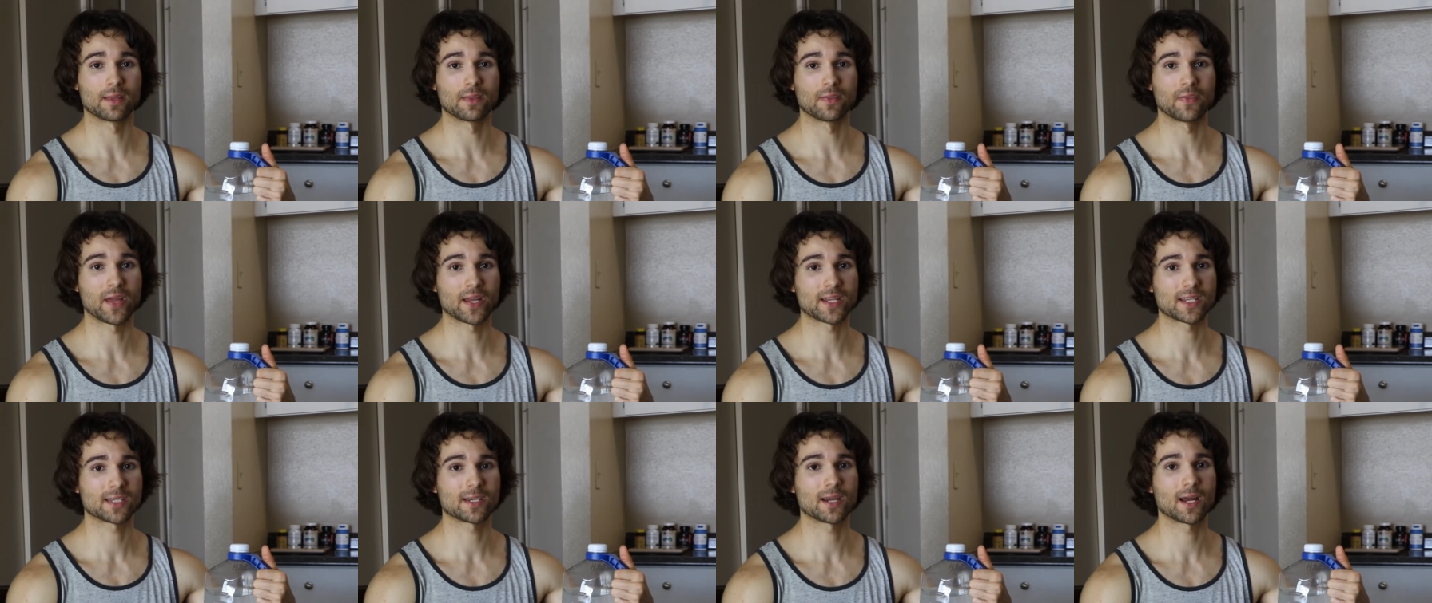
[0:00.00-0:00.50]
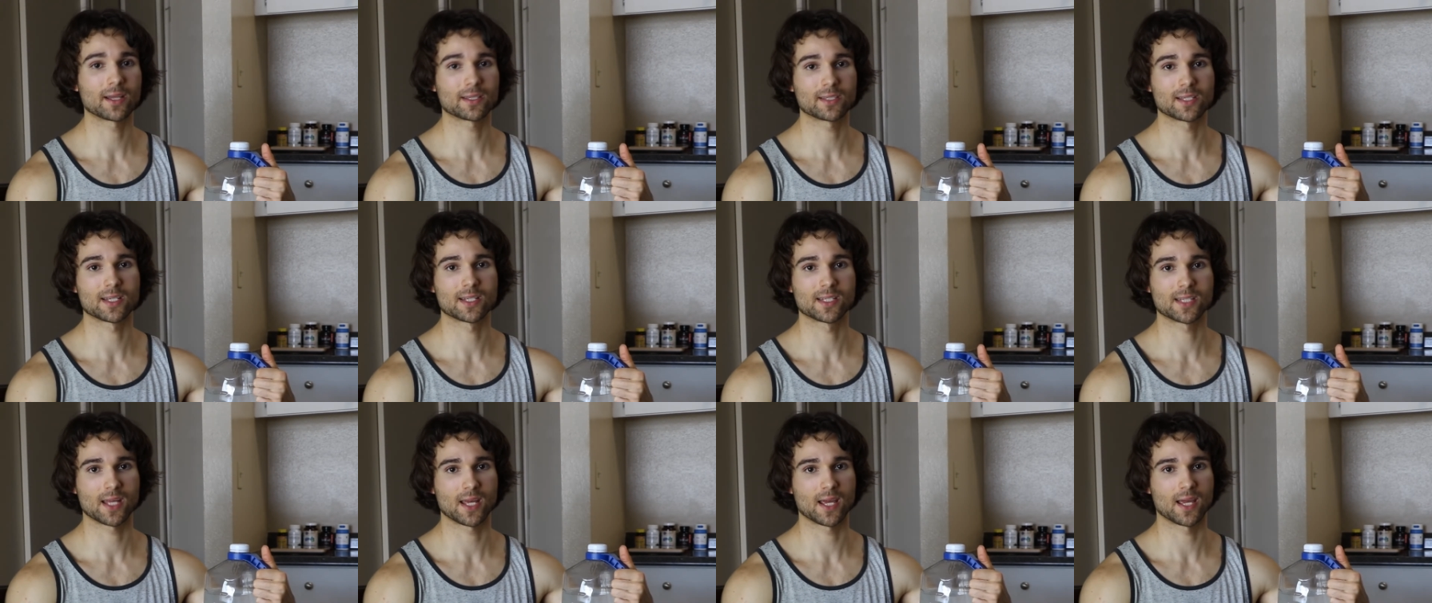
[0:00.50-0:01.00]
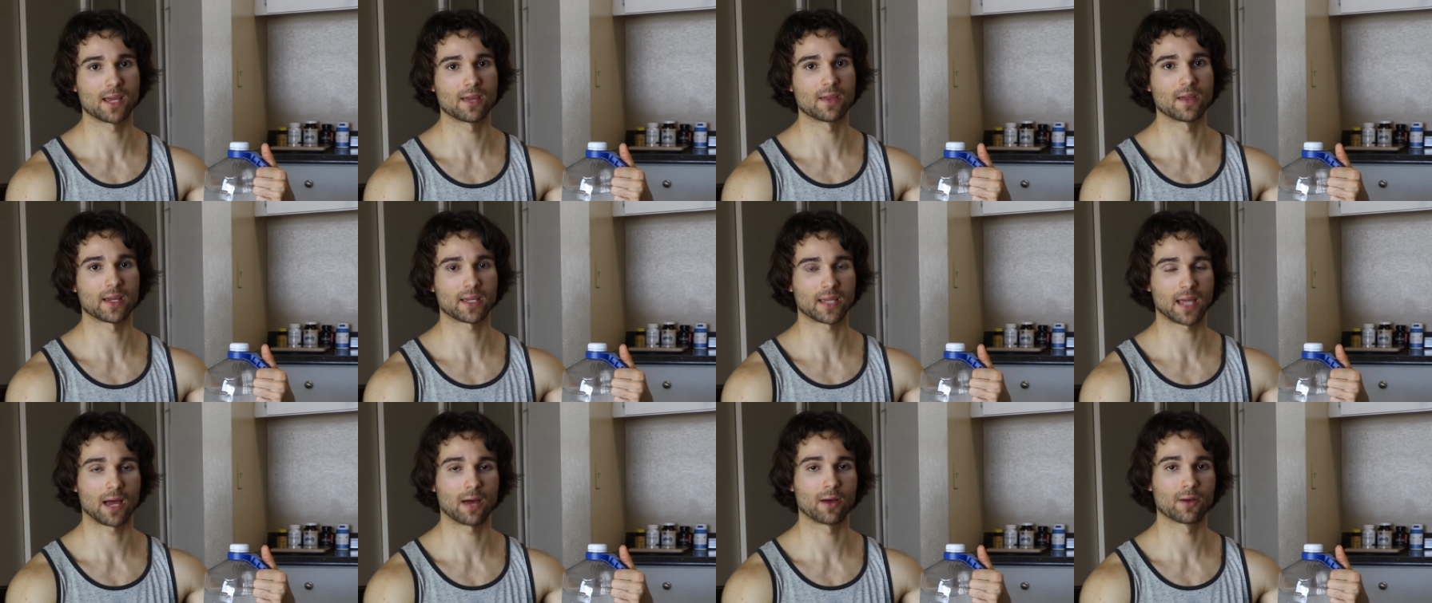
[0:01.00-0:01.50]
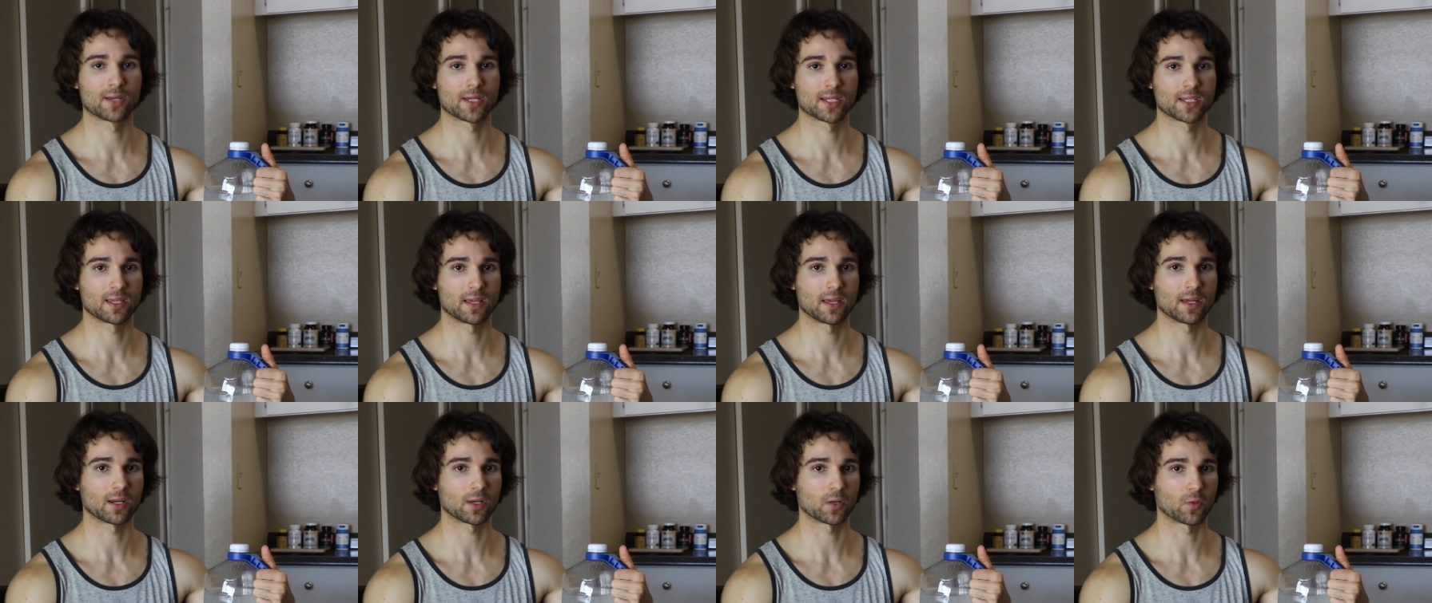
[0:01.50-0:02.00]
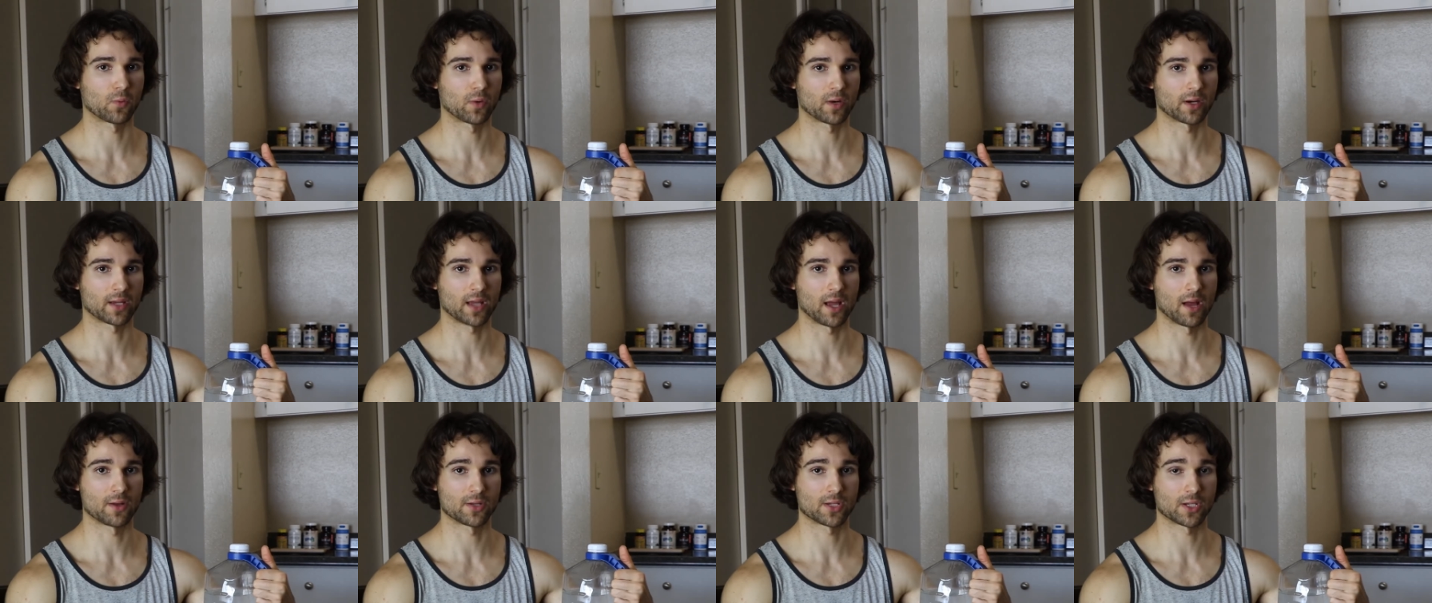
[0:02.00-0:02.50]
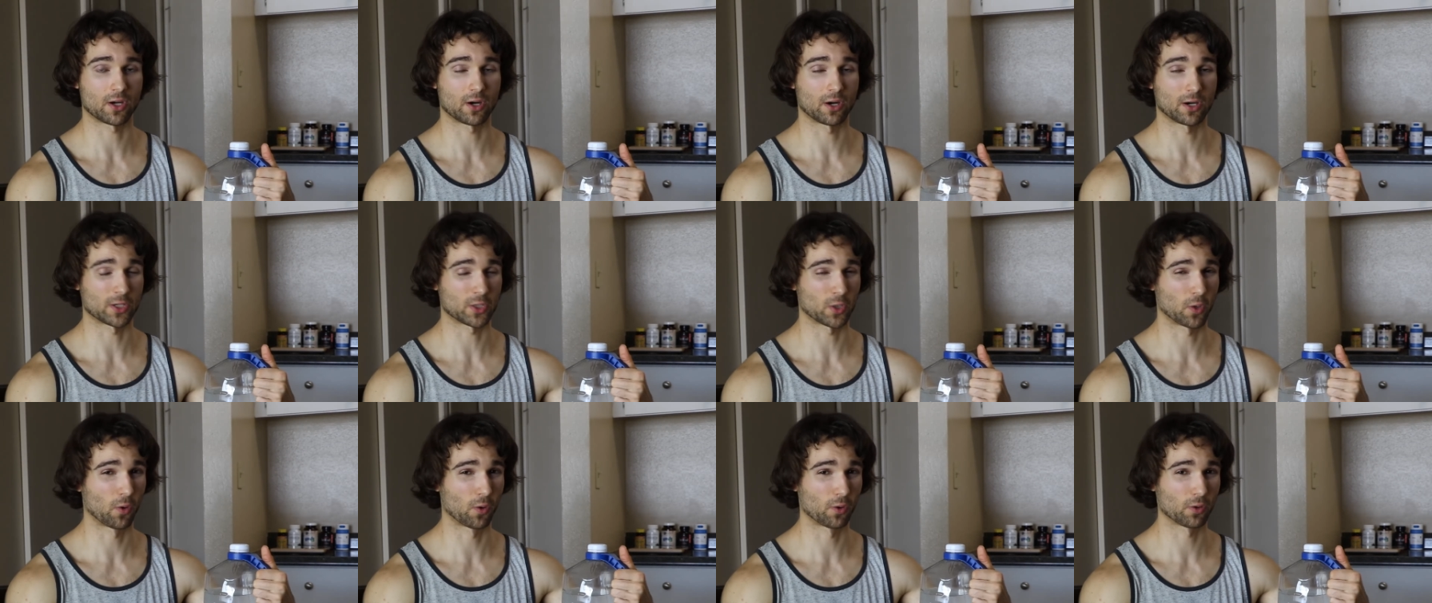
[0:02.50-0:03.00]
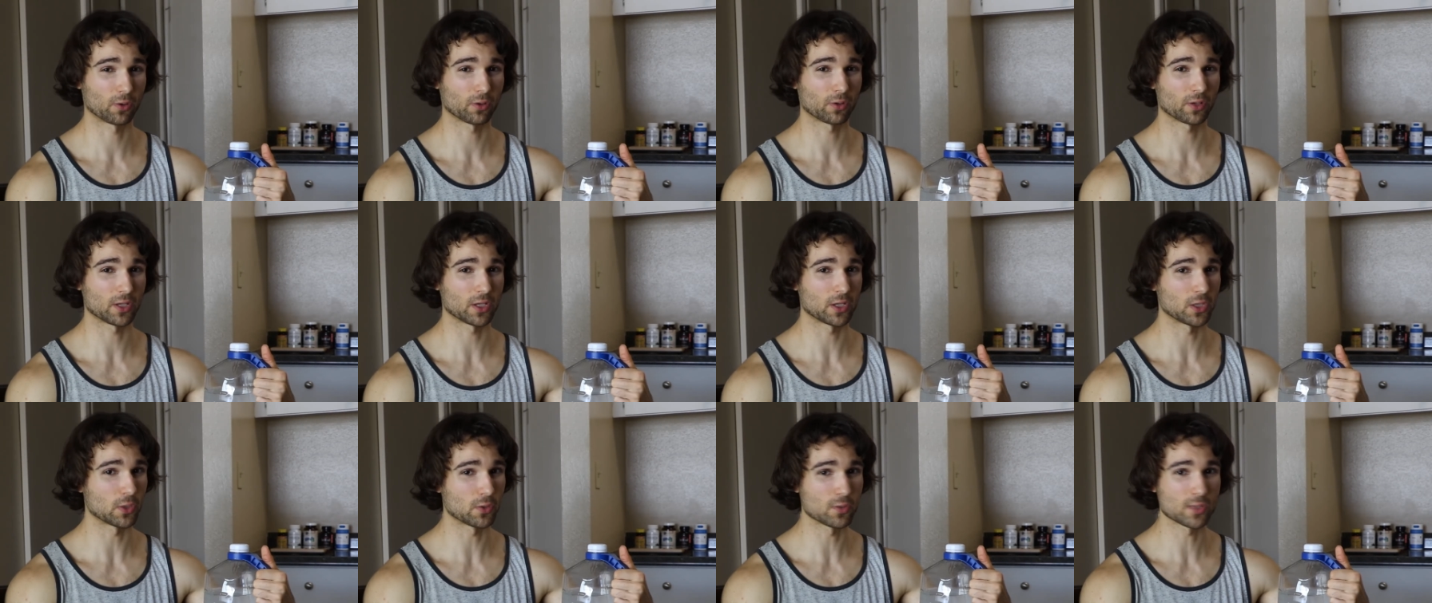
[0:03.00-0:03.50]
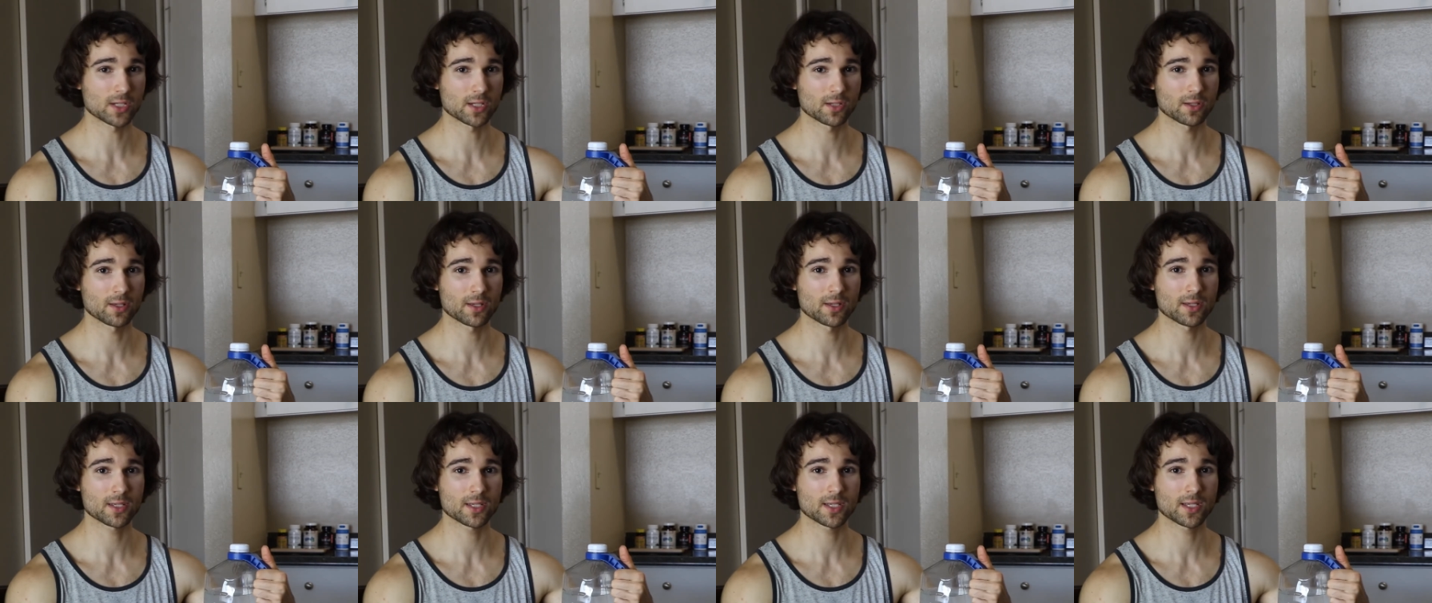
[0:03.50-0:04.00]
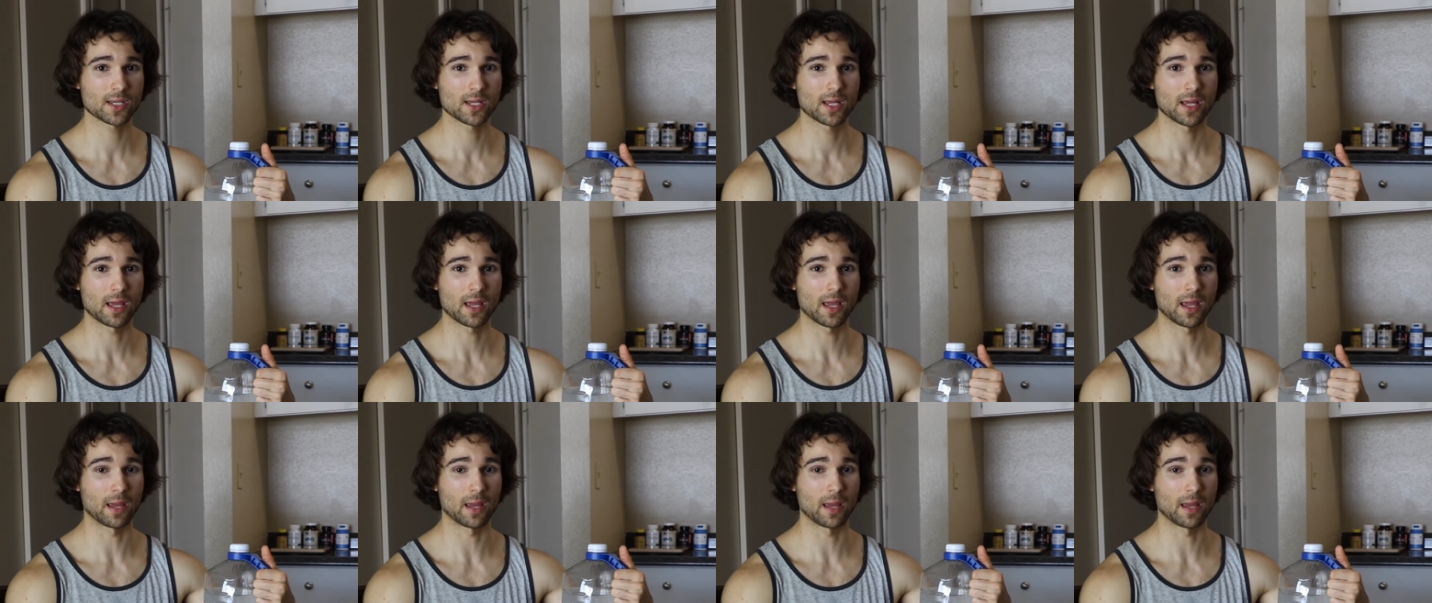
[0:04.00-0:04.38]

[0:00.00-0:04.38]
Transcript: that's not to say that calisthenic workouts are totally useless